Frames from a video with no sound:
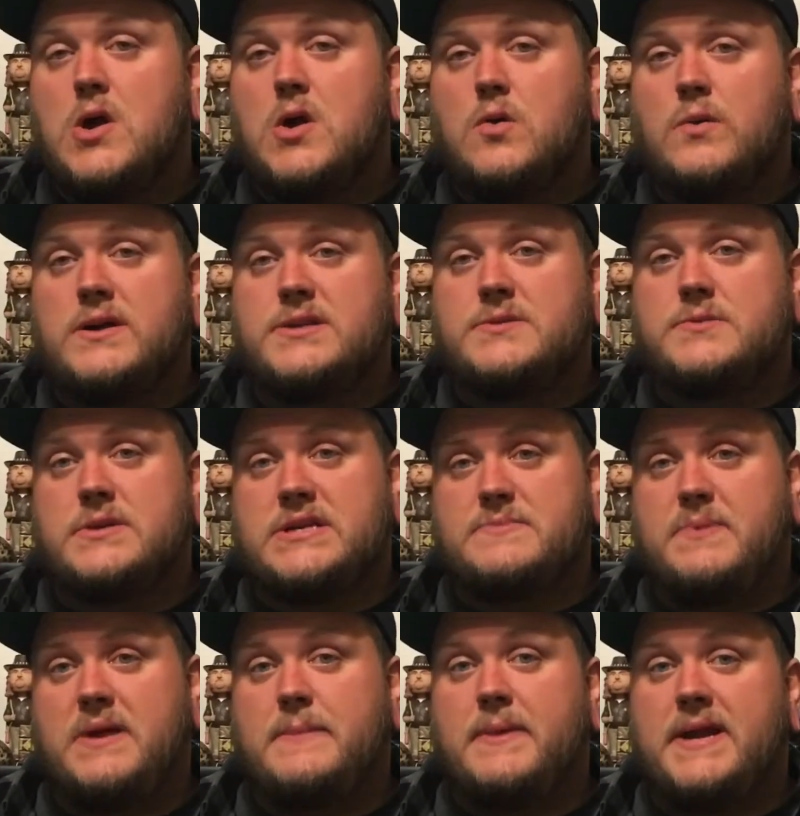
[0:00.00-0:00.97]
which is
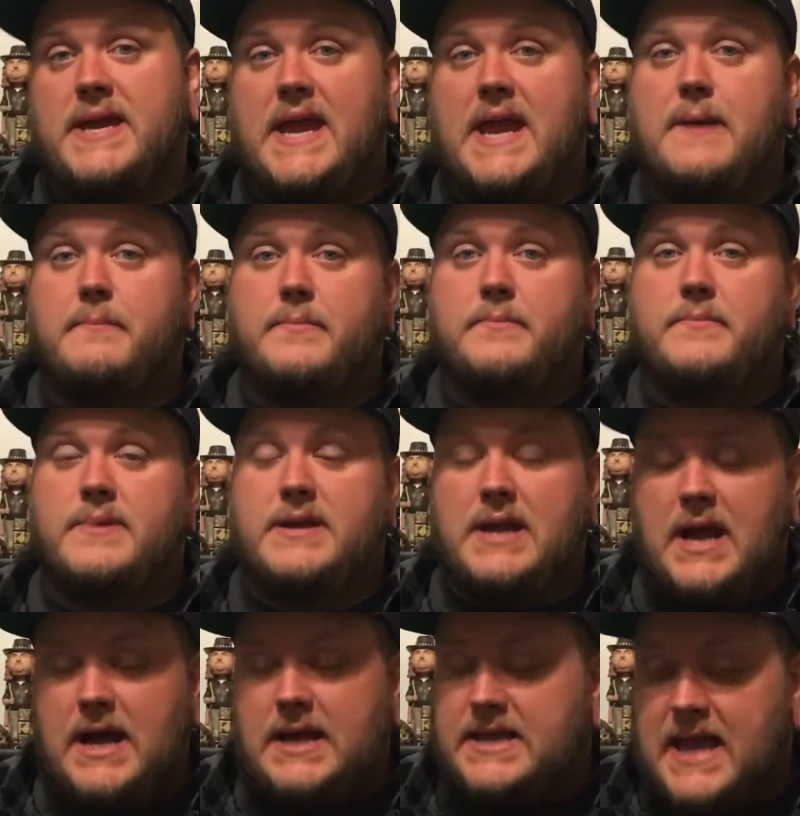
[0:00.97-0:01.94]
played by
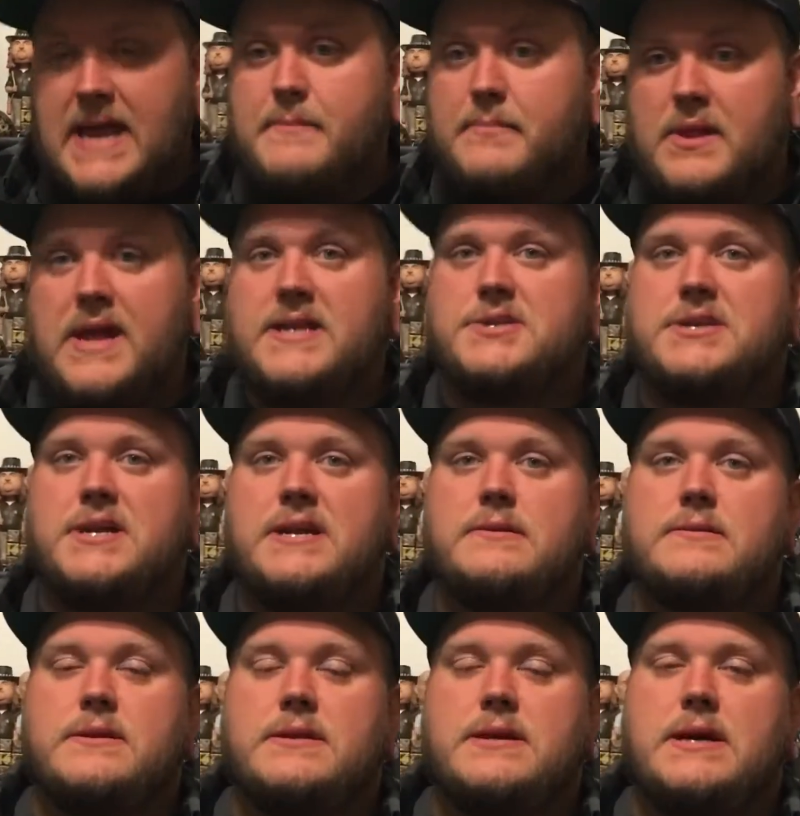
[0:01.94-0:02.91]
Kate Blanchett.
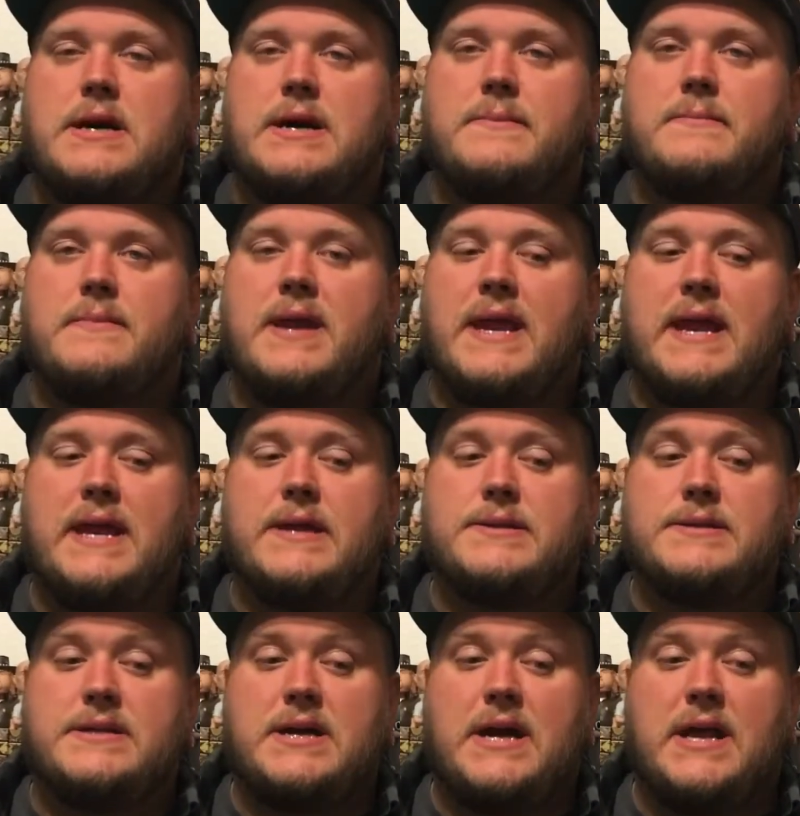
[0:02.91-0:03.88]

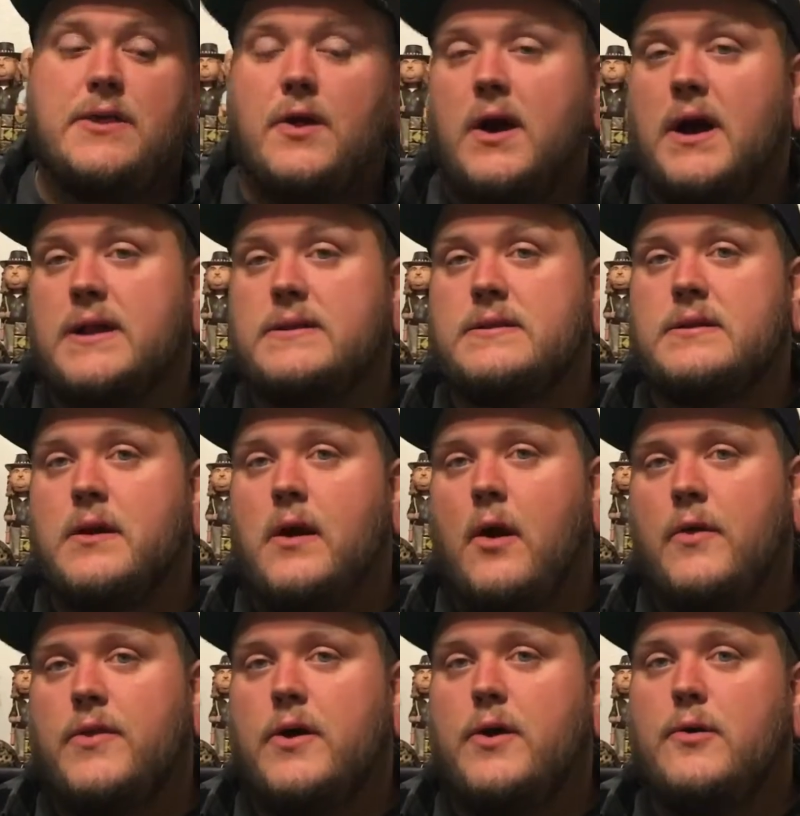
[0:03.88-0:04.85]
And I thought,
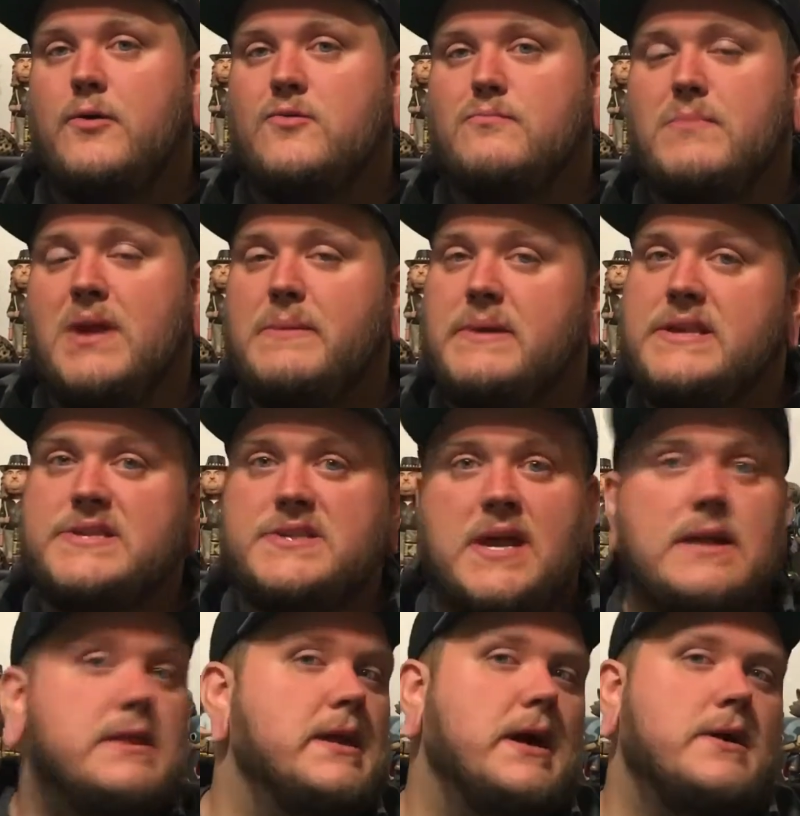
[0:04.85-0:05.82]
although maybe
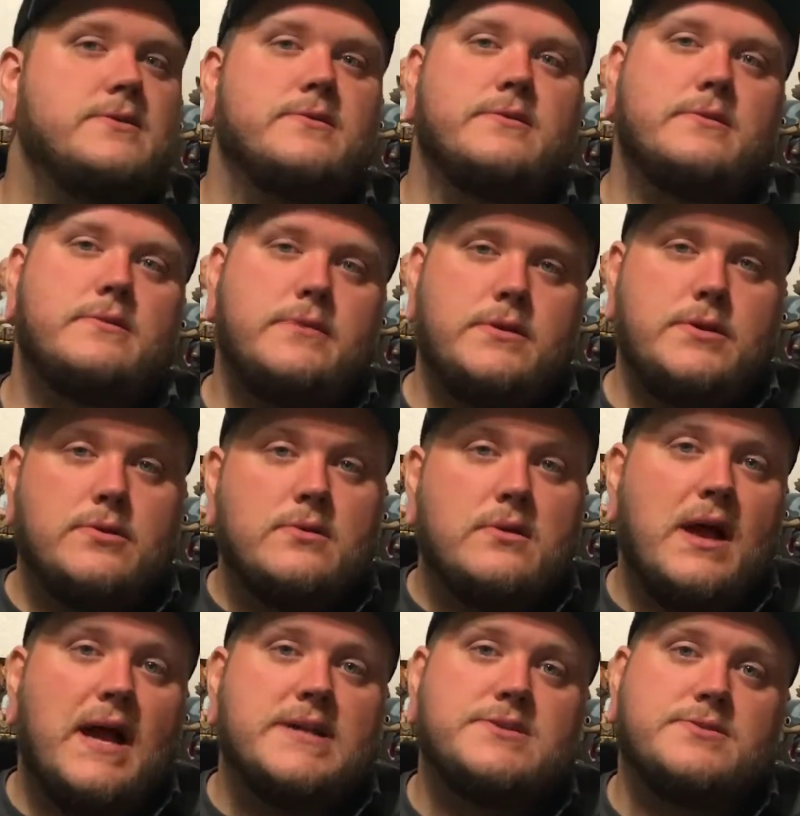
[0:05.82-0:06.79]
slightly
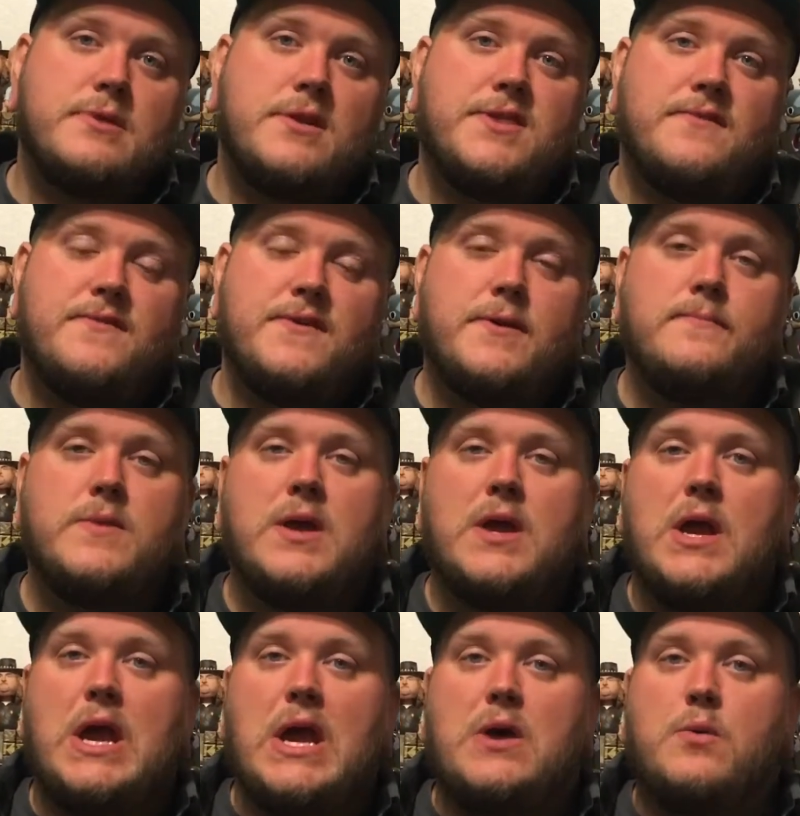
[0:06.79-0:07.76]
underutilized throughout the film,
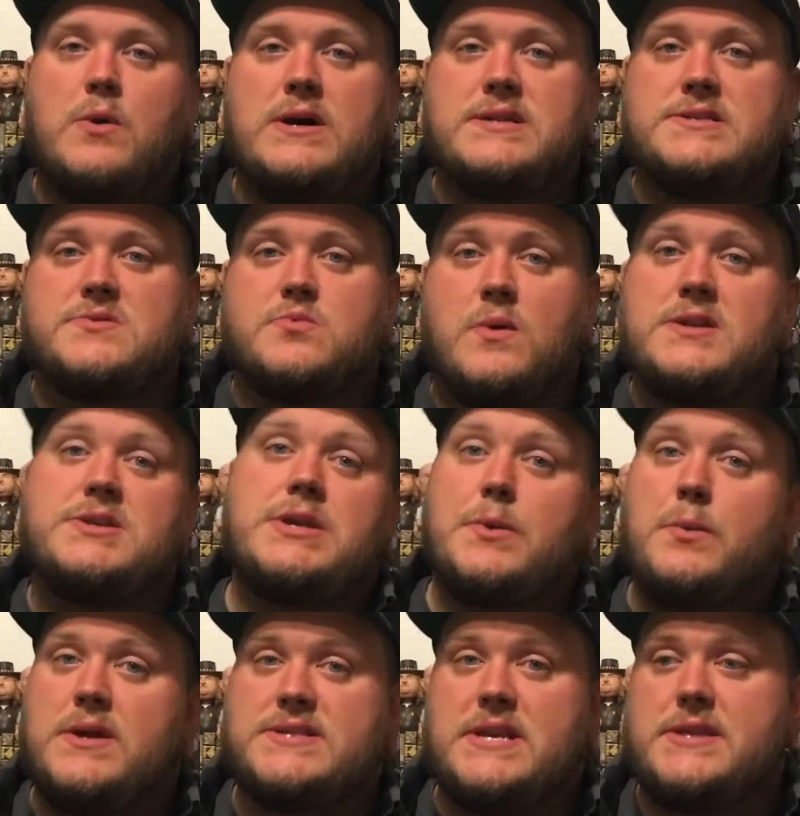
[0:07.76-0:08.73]
was when she
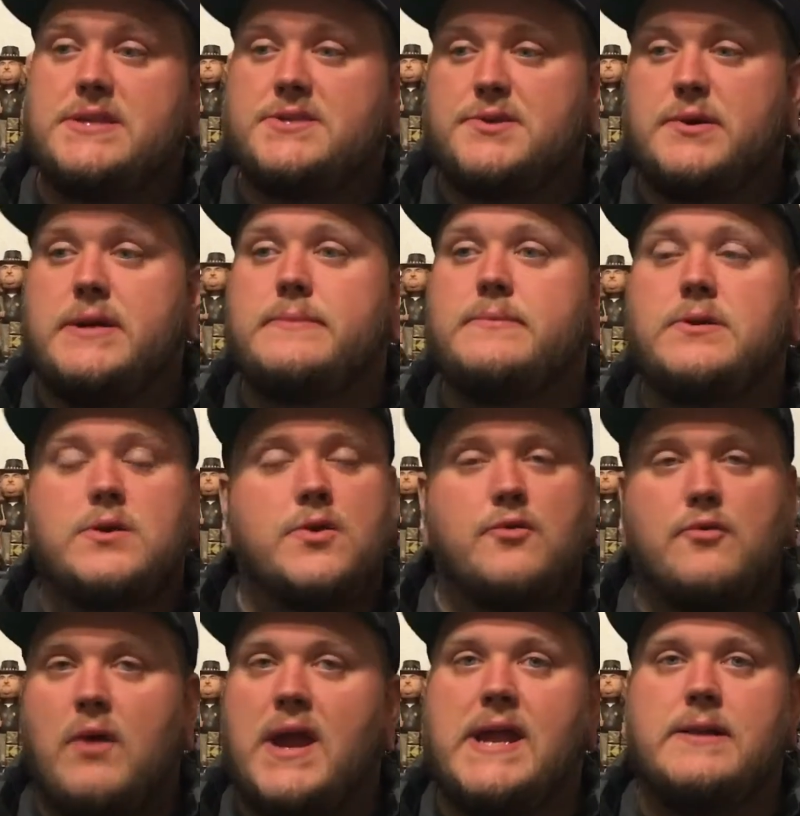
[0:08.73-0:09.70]
was on the screen,
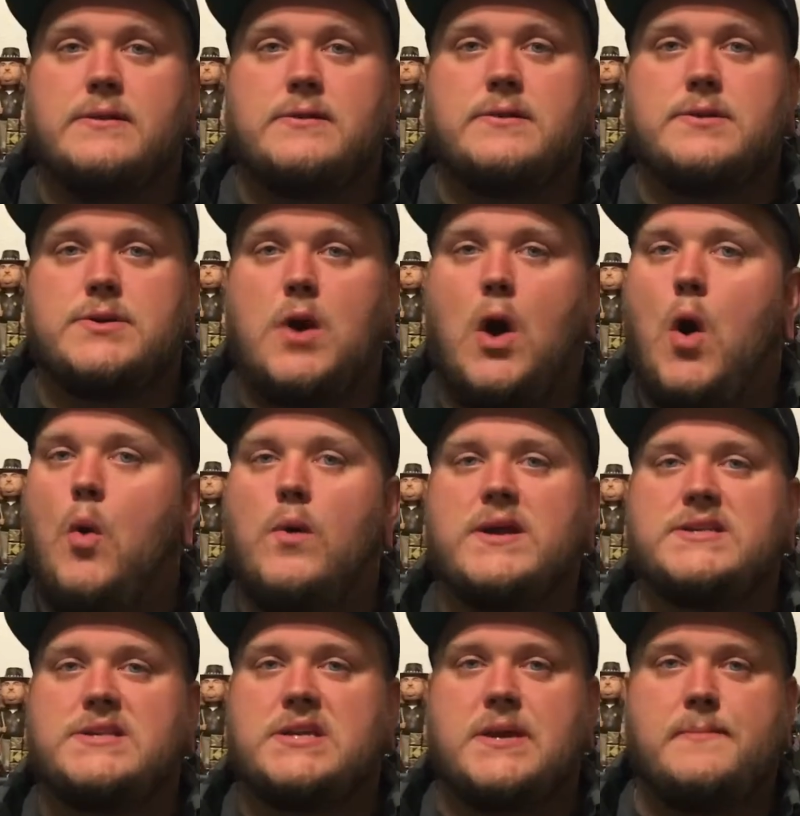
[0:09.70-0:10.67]
great.
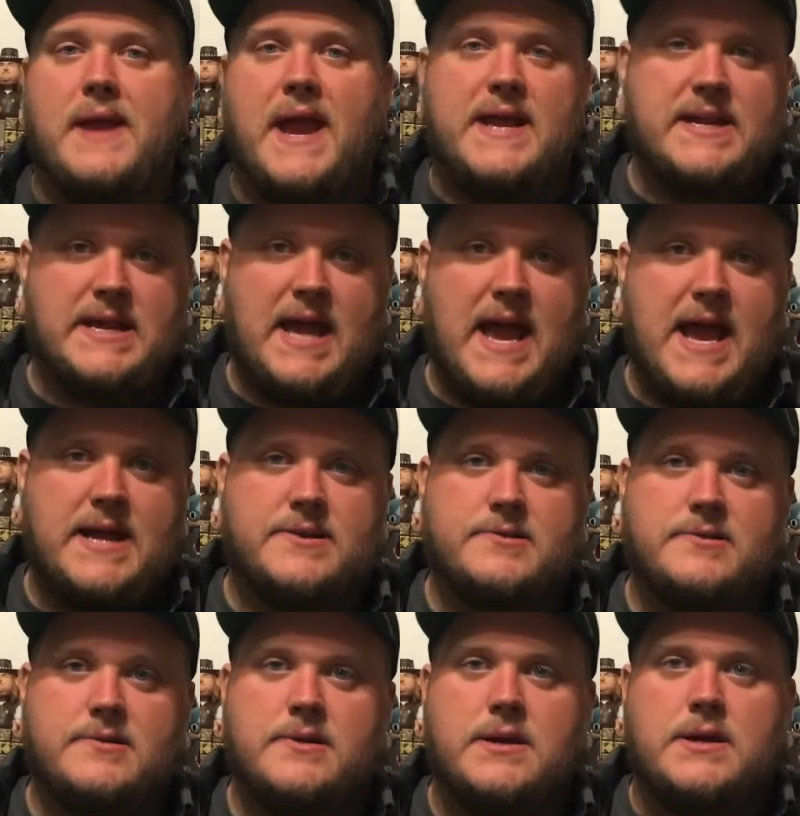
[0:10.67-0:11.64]
Always a commanding
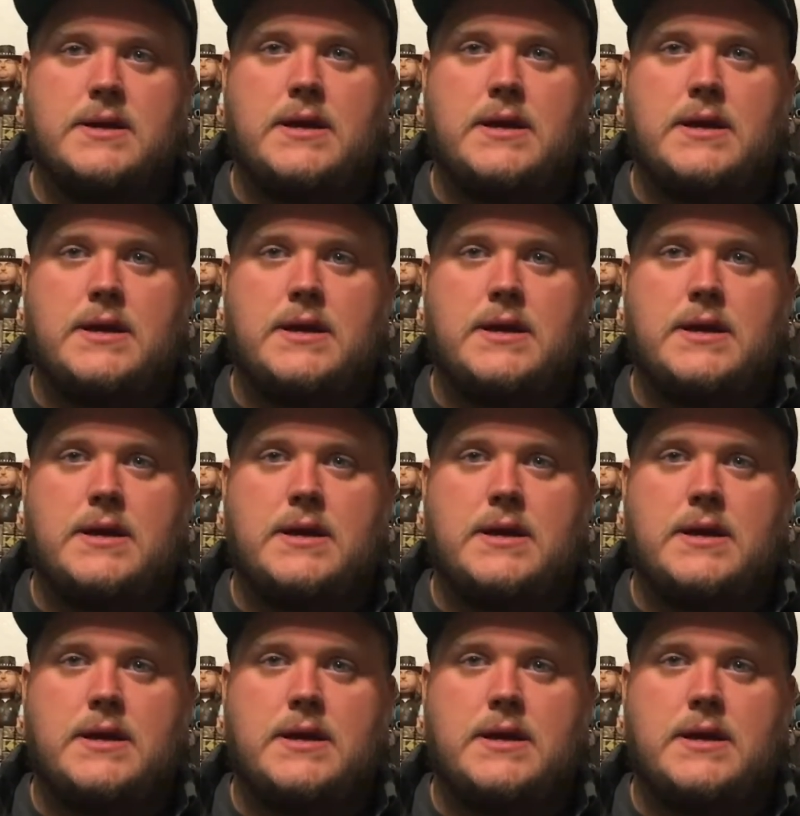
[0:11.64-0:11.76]
actor.